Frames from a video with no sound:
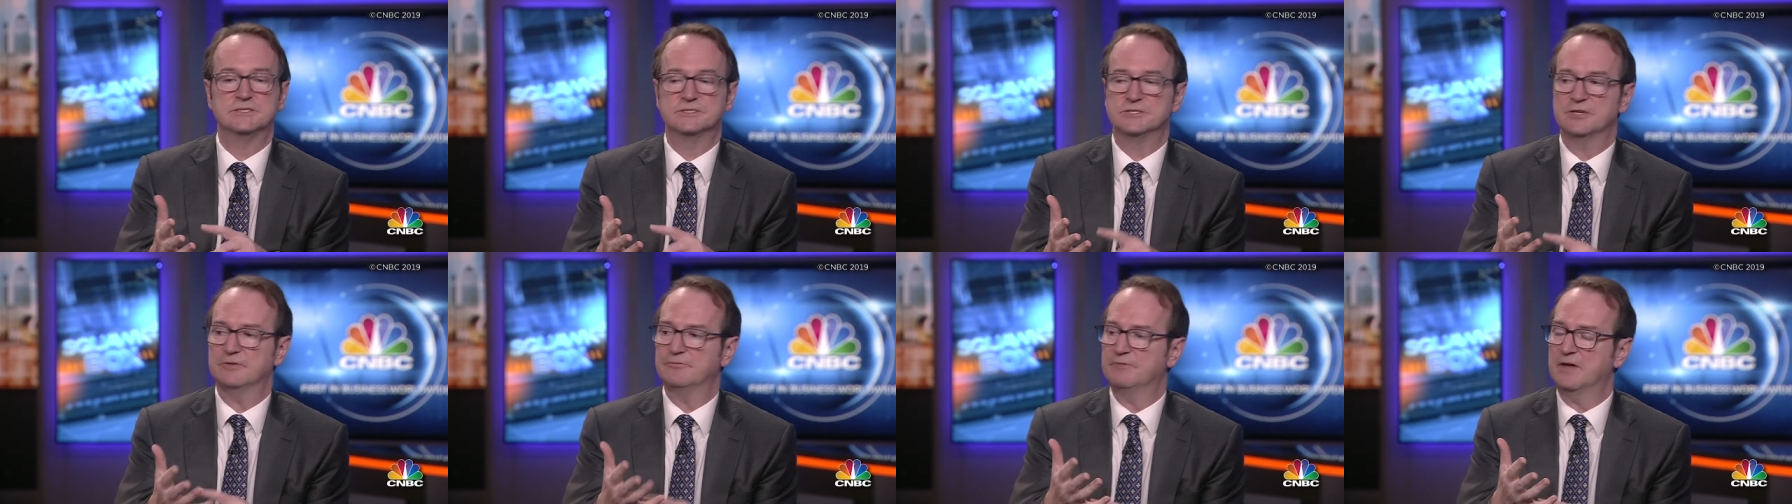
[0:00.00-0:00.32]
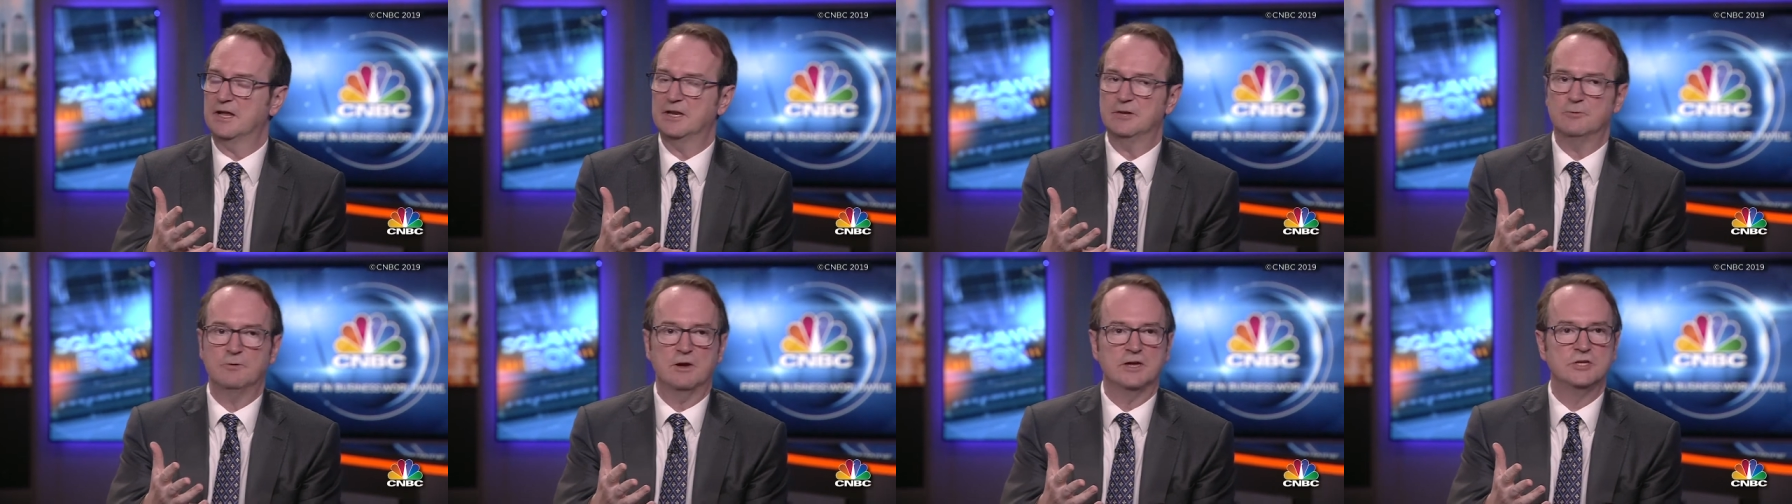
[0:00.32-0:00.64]
So
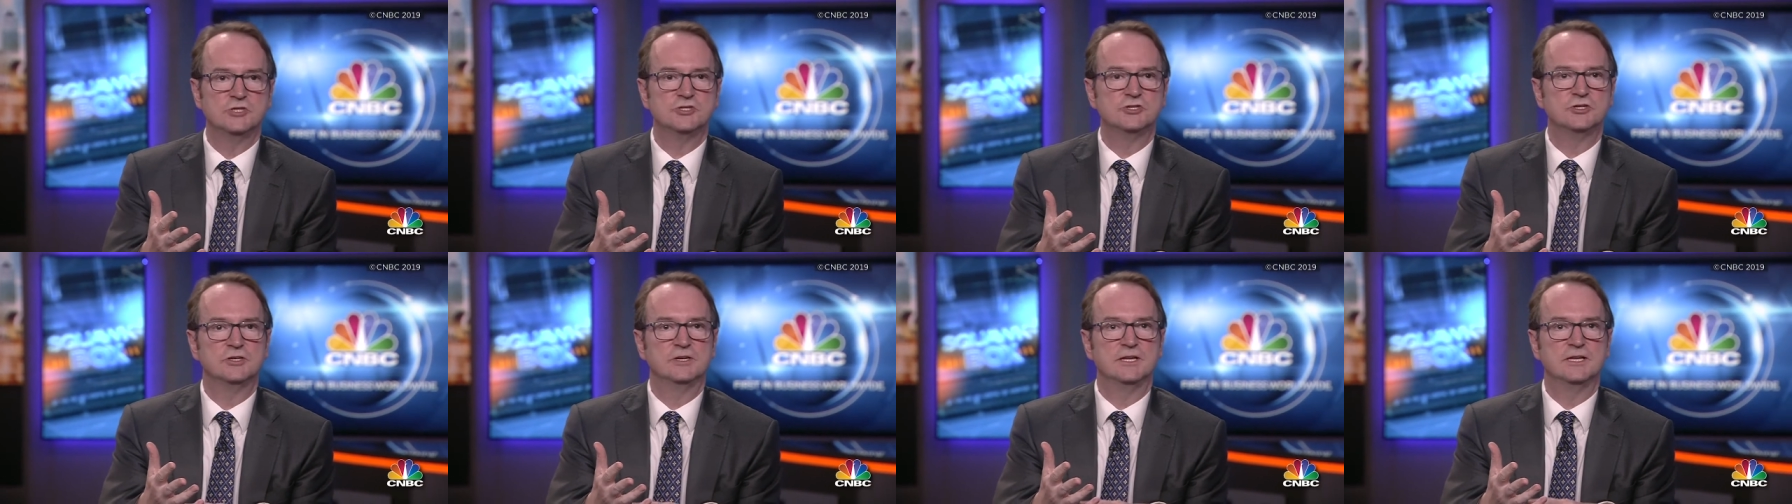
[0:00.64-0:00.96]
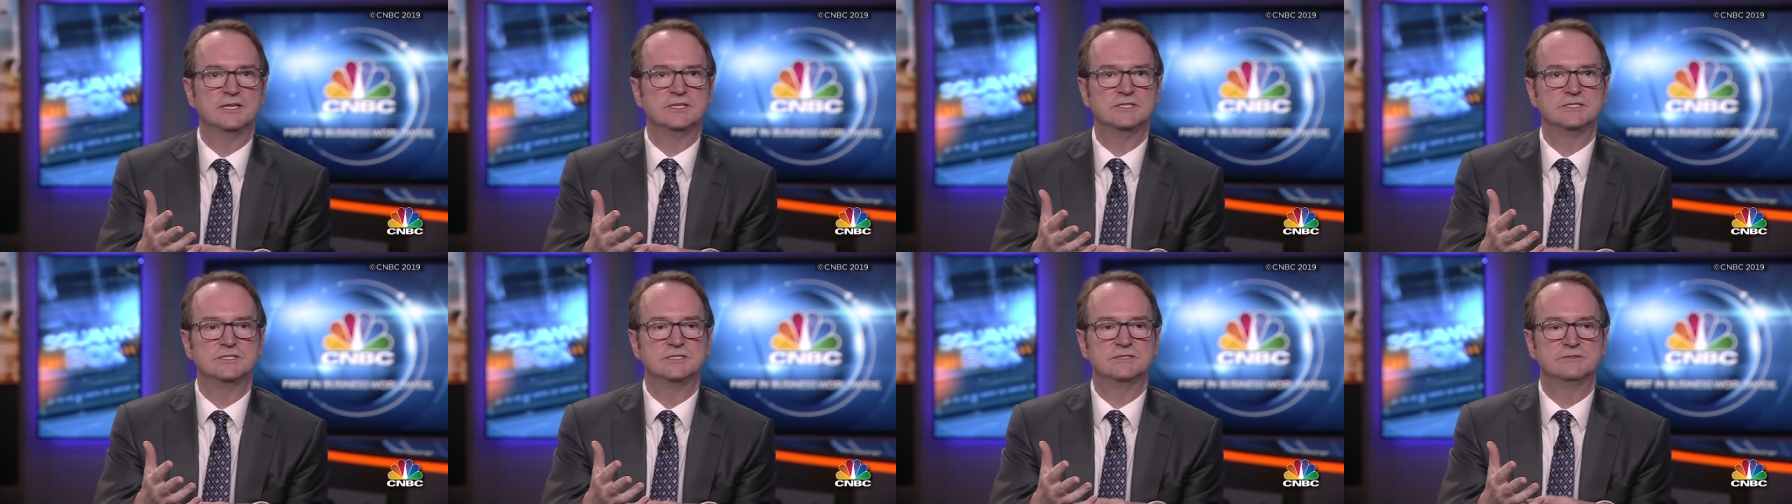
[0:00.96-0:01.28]
valuation
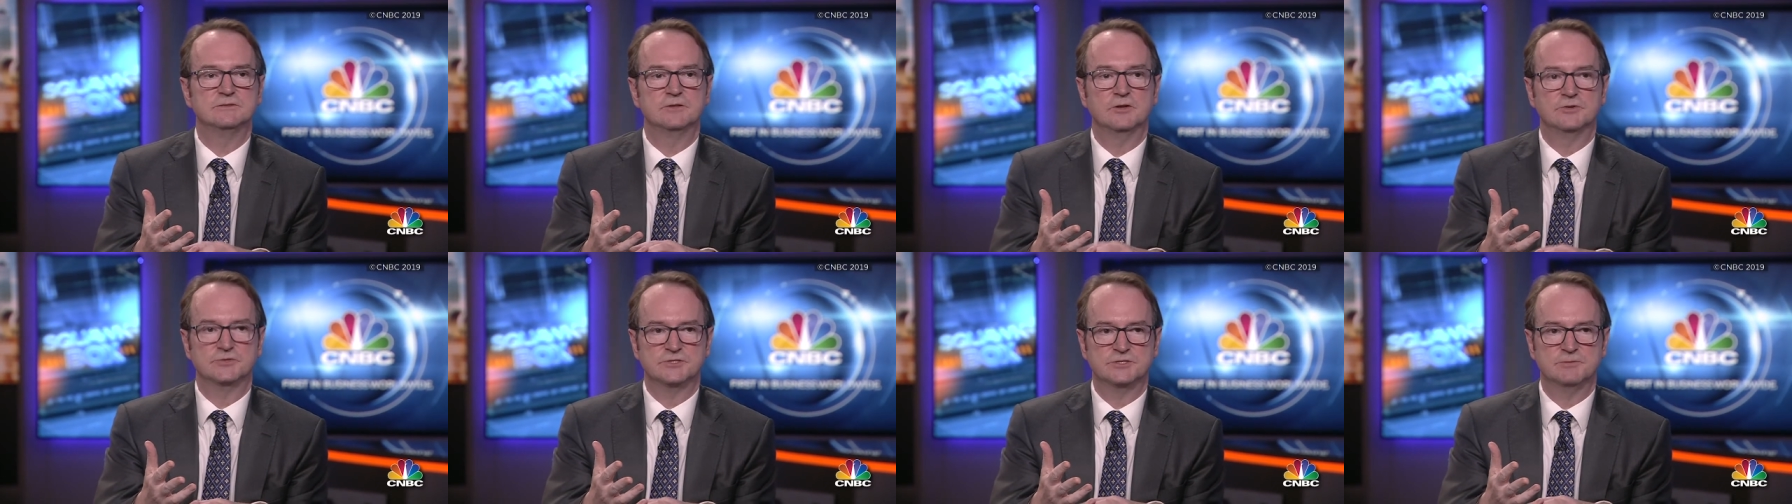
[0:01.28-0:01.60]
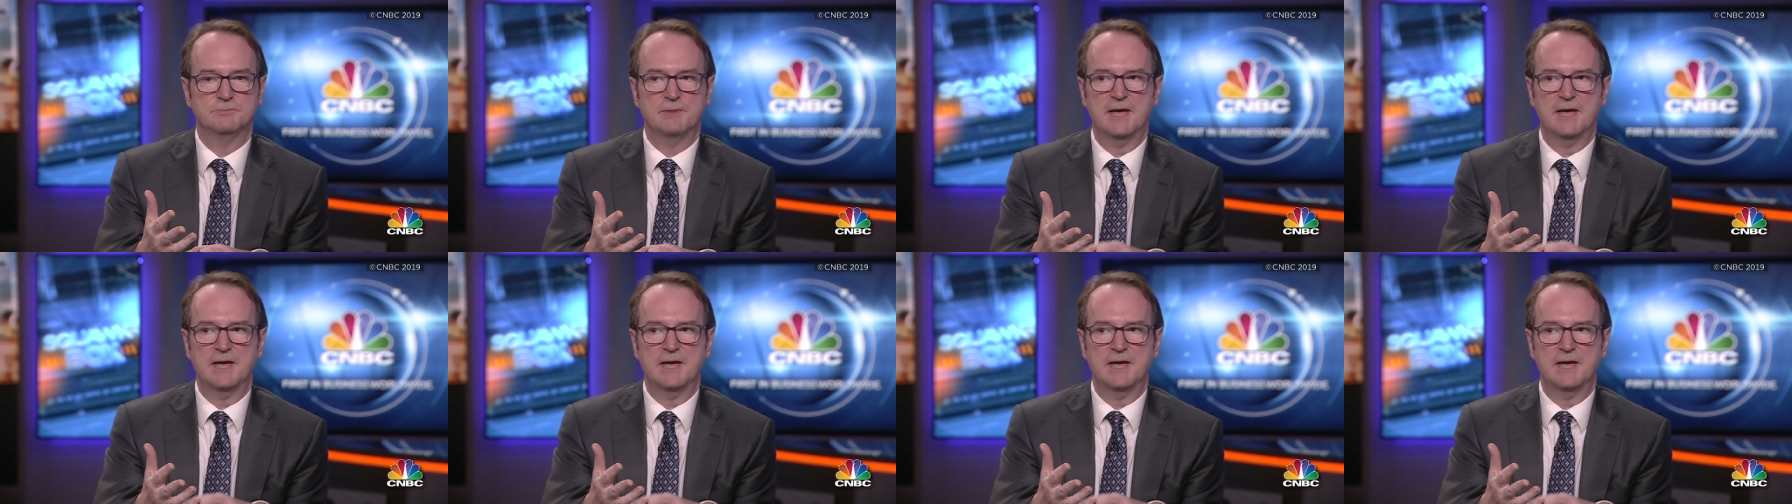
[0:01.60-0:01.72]
is not so